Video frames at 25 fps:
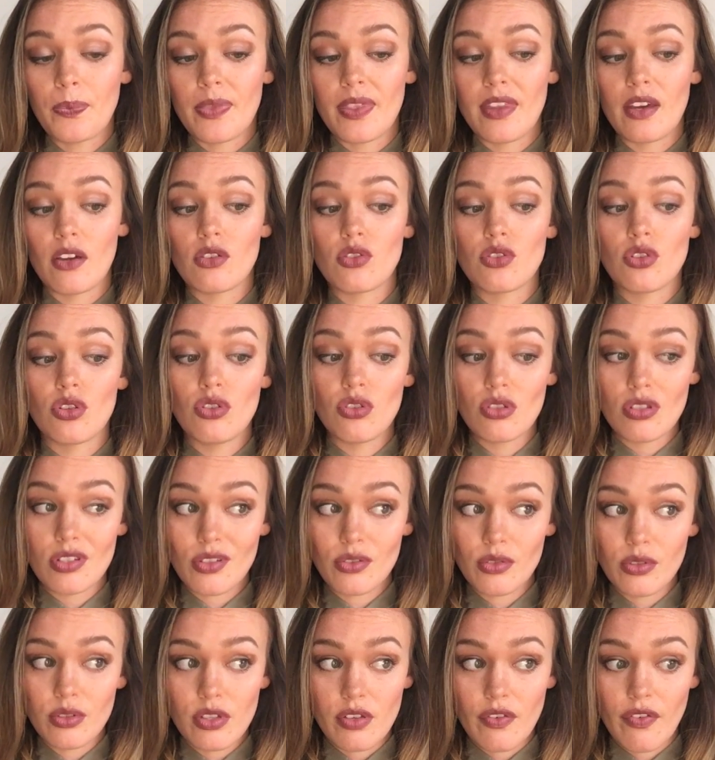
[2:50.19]
There are two
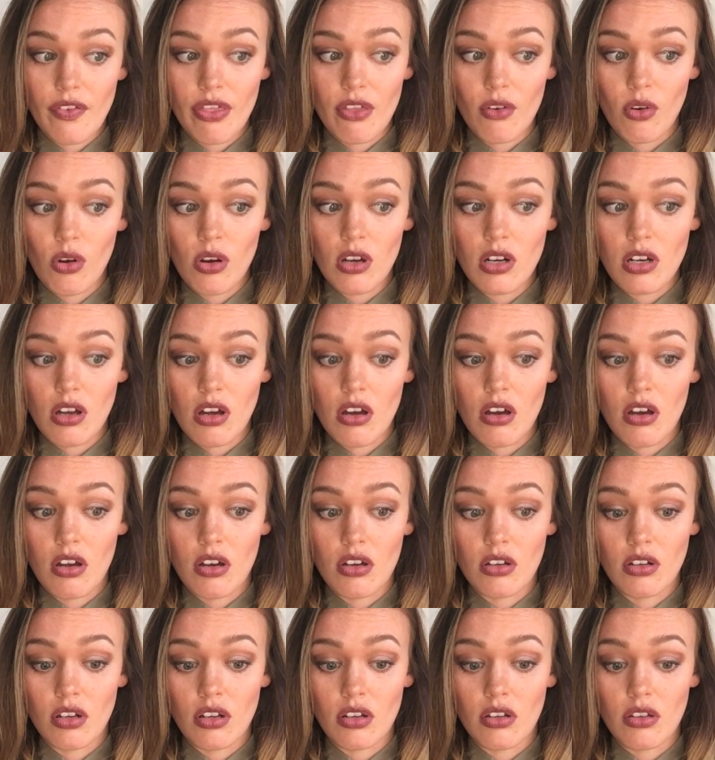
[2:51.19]
schools of thought
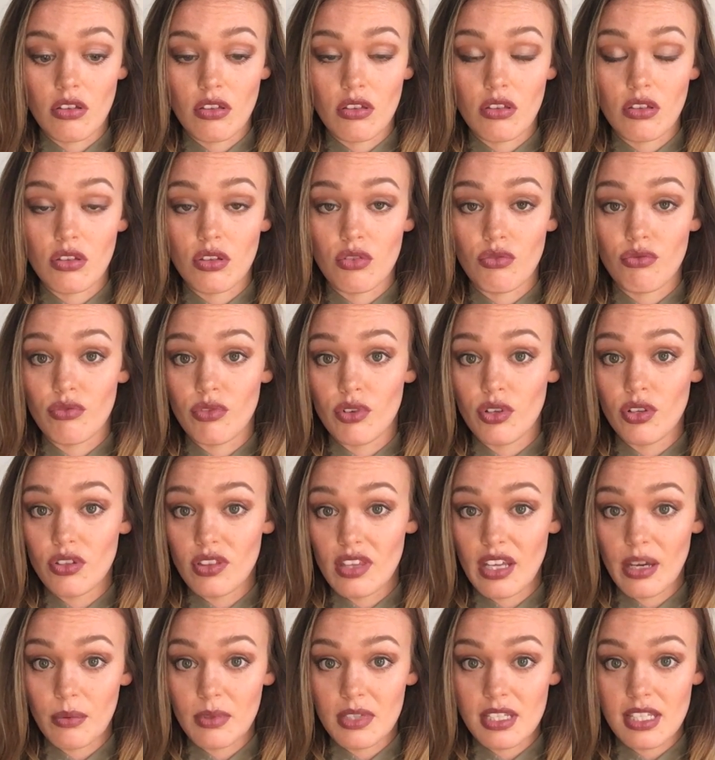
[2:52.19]
on the route
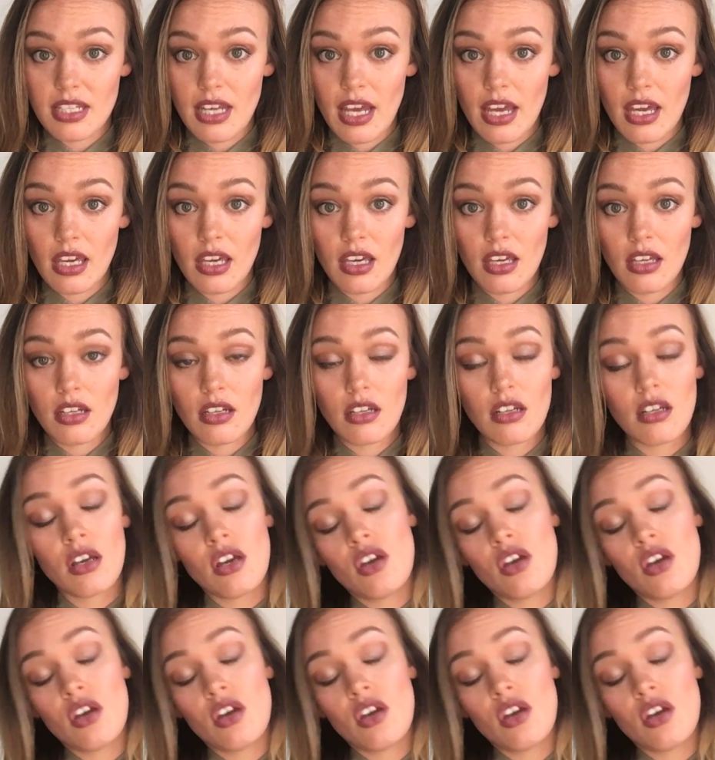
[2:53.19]
that was taken.